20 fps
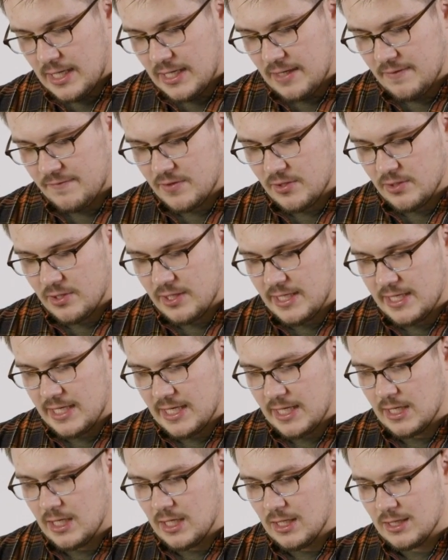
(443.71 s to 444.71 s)
if you're
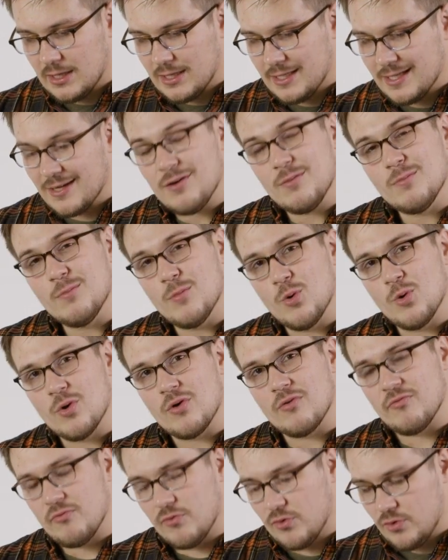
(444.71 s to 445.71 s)
needing a little
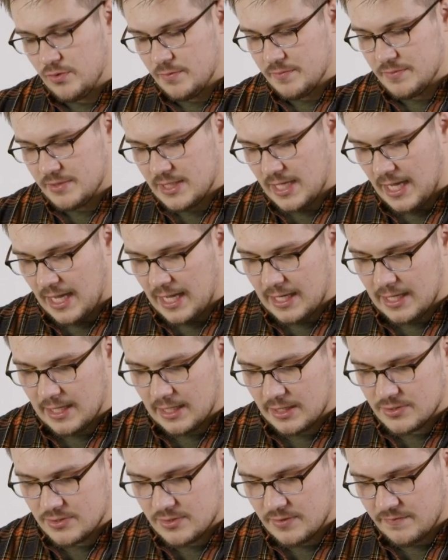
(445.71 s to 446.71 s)
more room to add
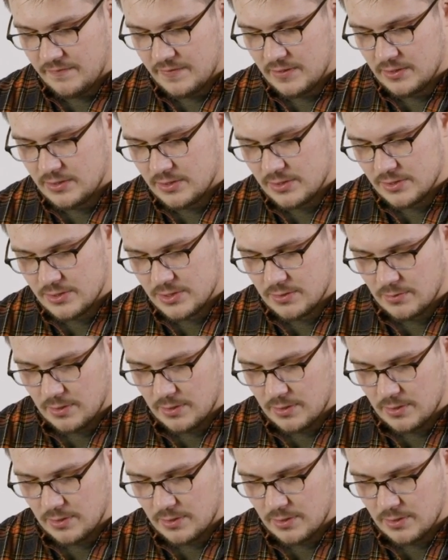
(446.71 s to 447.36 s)
extra filters.